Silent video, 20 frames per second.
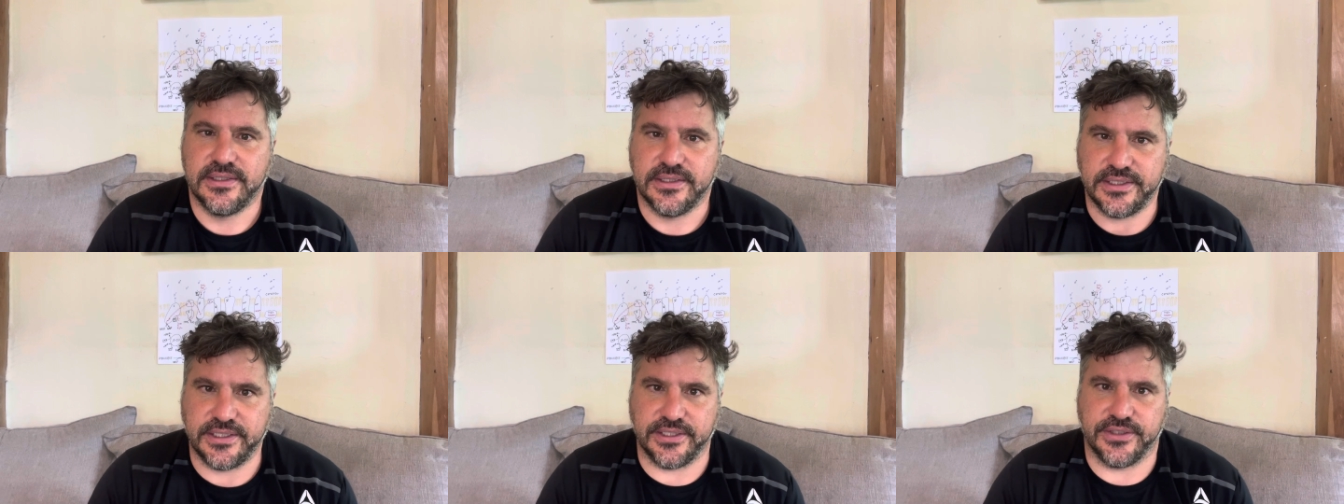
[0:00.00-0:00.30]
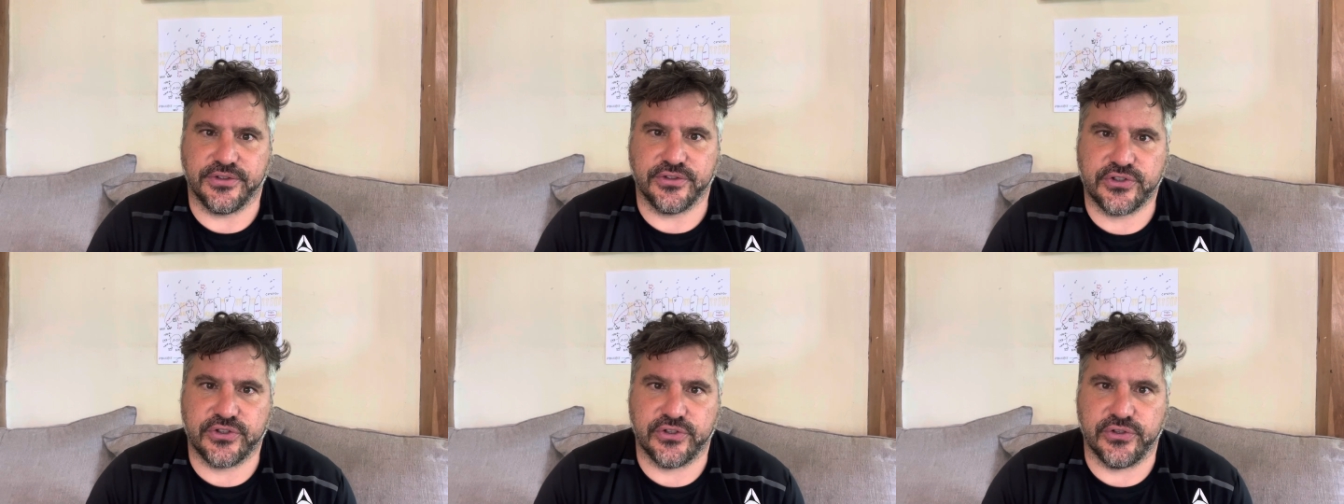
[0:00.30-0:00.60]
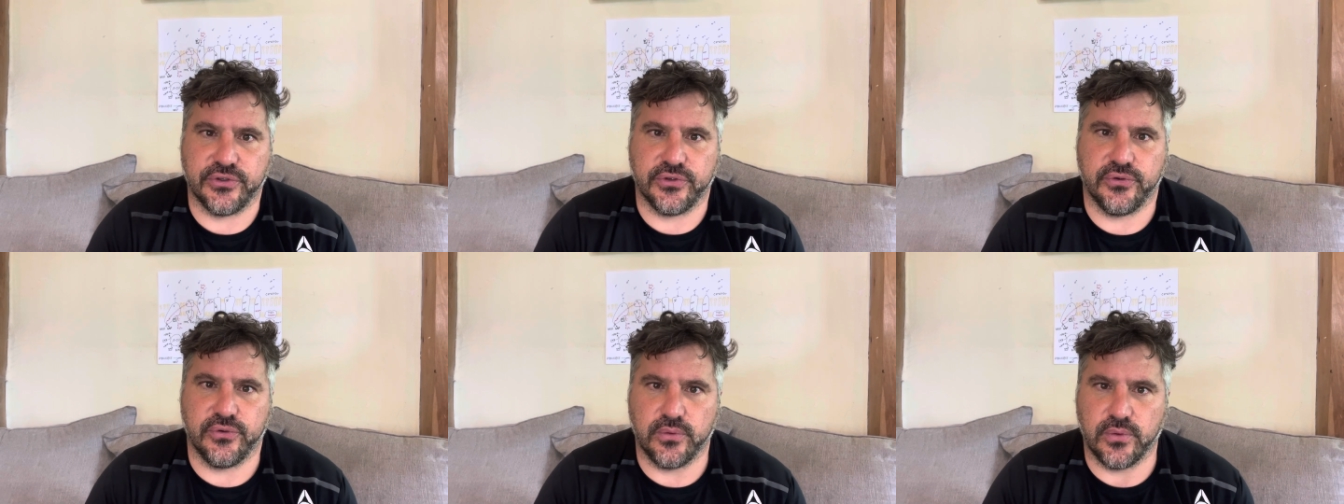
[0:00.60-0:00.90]

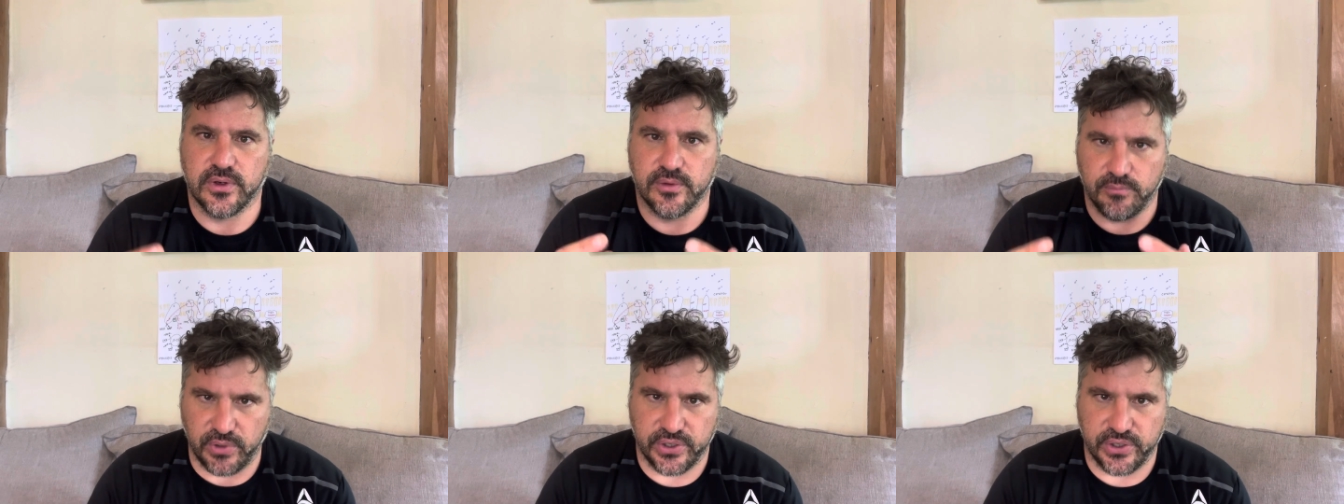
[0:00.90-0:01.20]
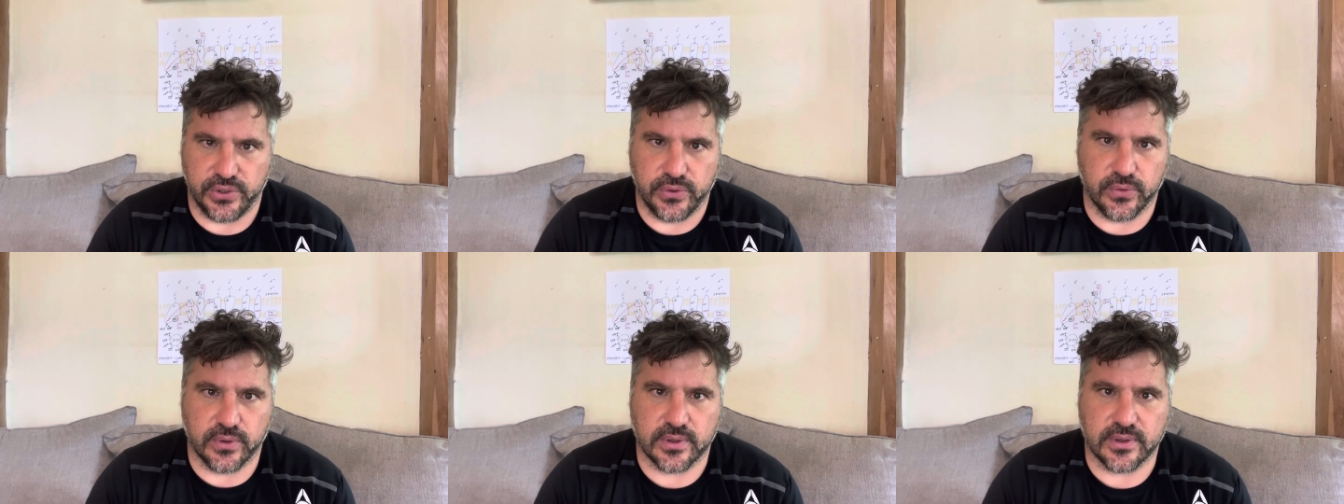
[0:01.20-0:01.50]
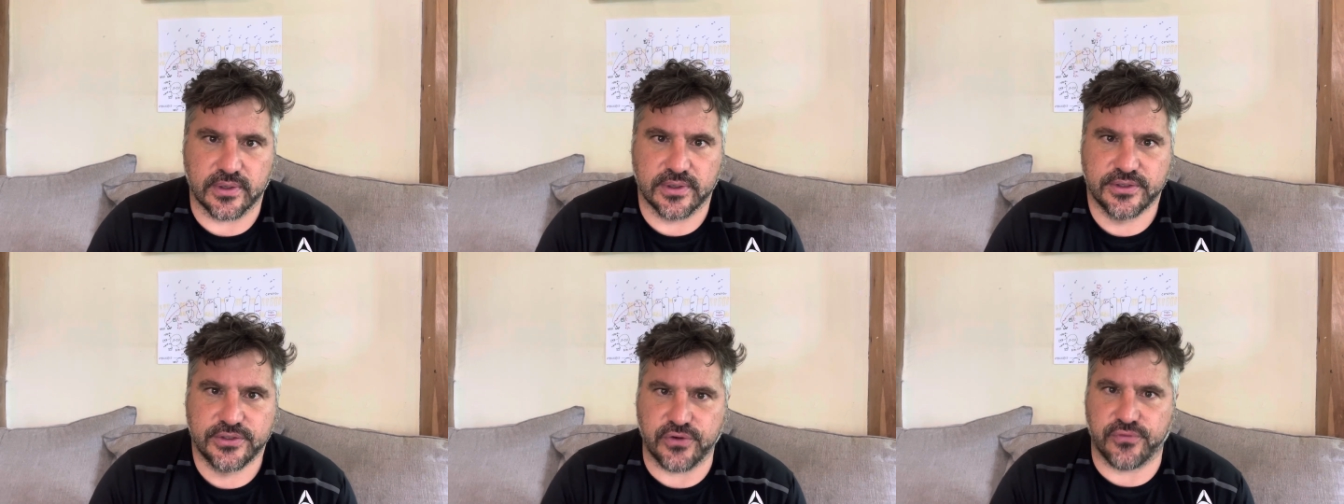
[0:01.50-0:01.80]
into
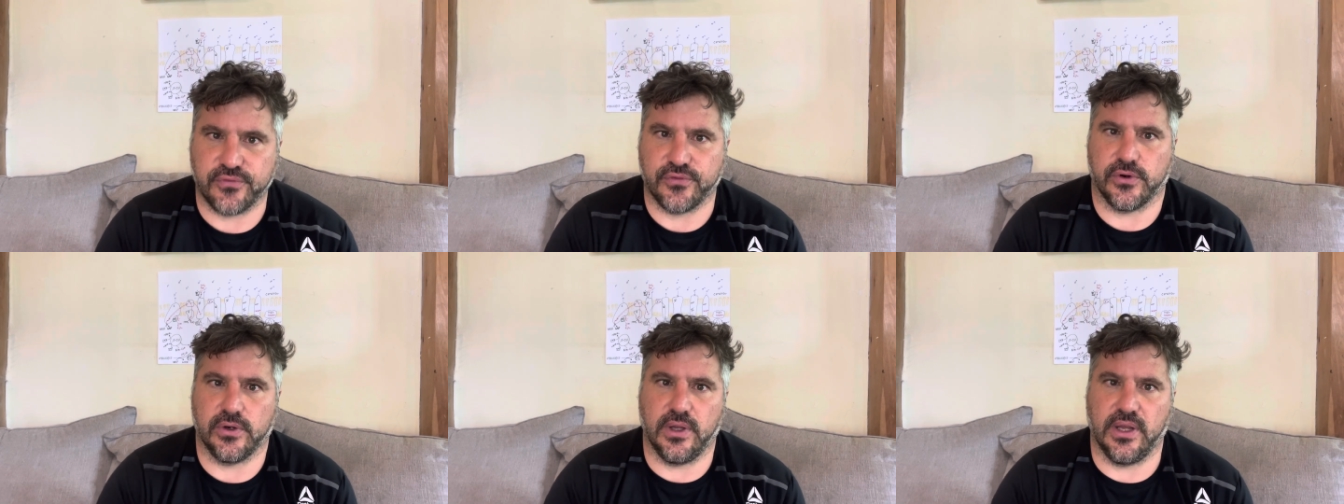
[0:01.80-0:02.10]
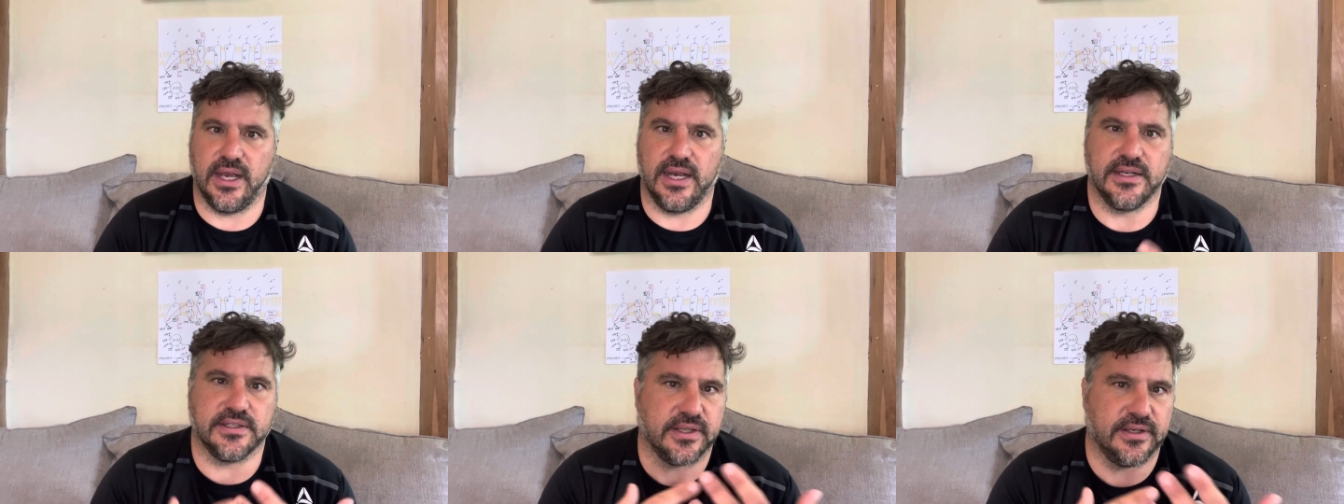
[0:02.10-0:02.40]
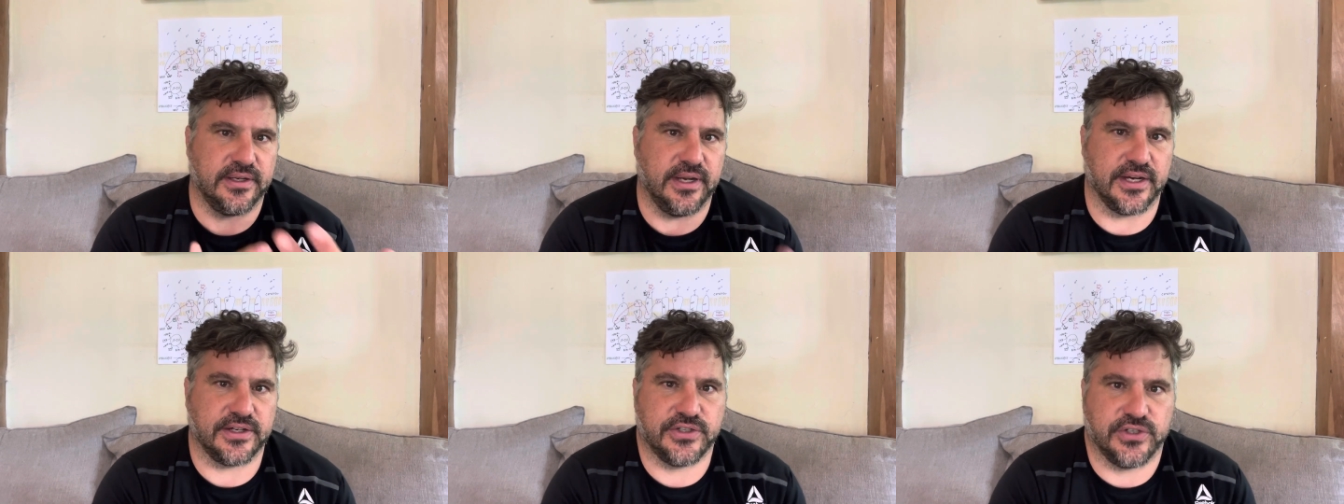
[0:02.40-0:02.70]
manure to fertilize the
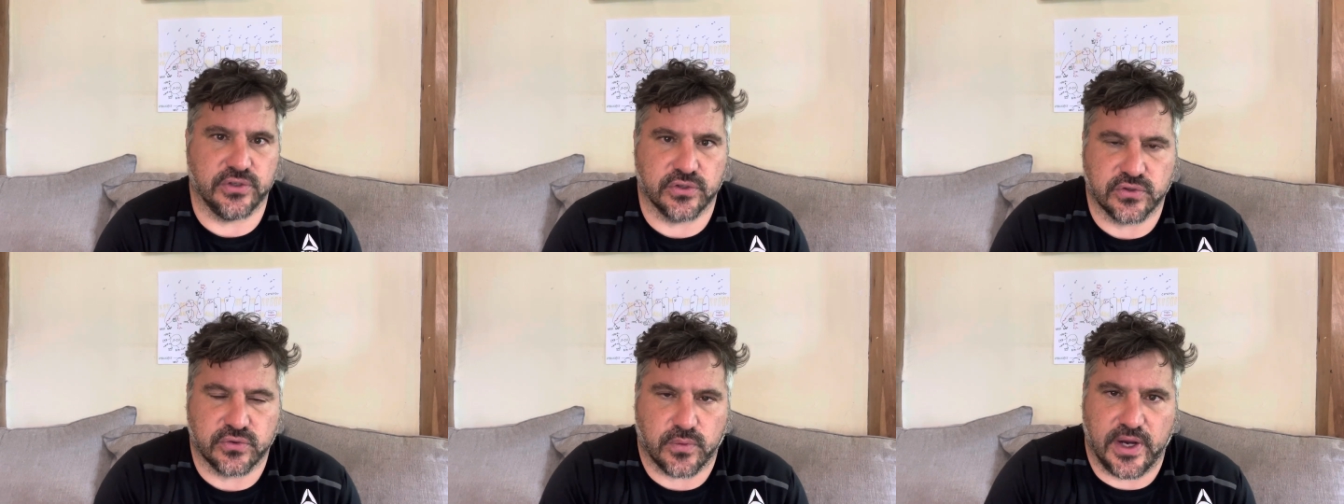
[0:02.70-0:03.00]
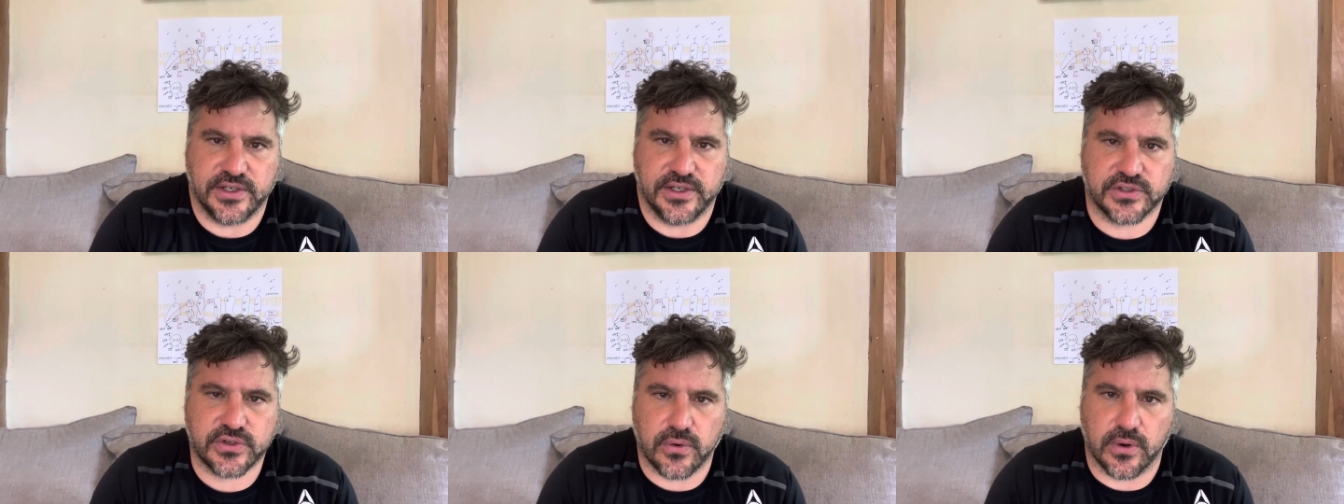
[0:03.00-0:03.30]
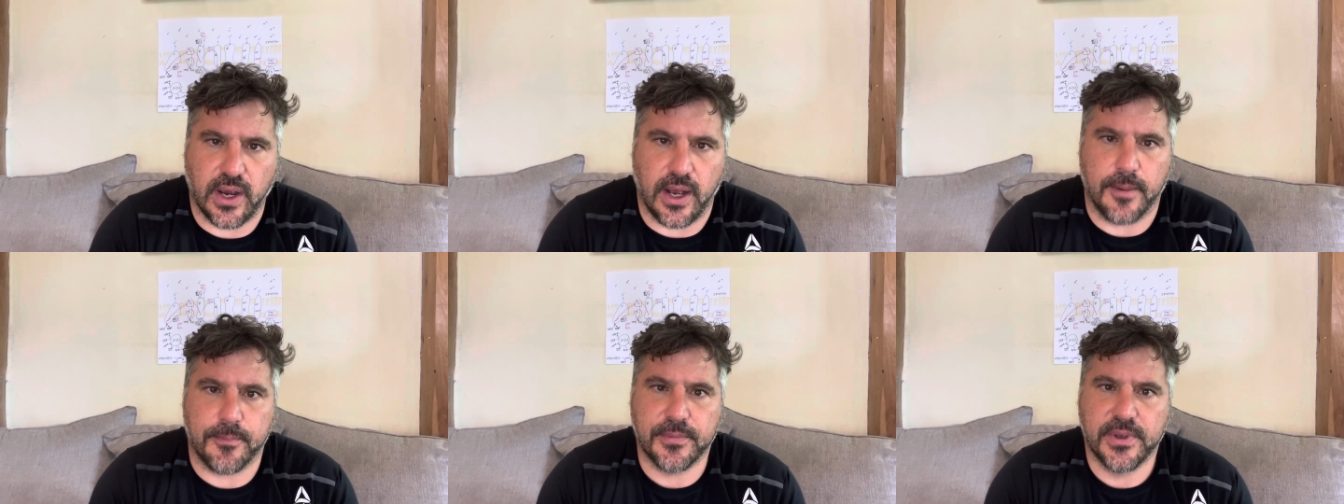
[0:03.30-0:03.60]
next year's rice
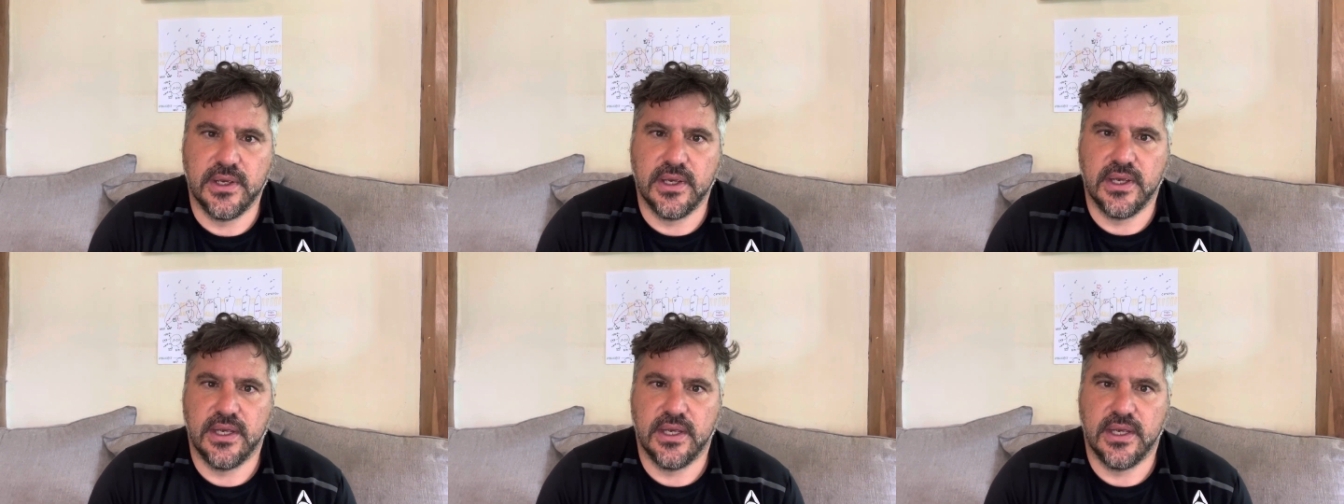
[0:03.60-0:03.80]
crop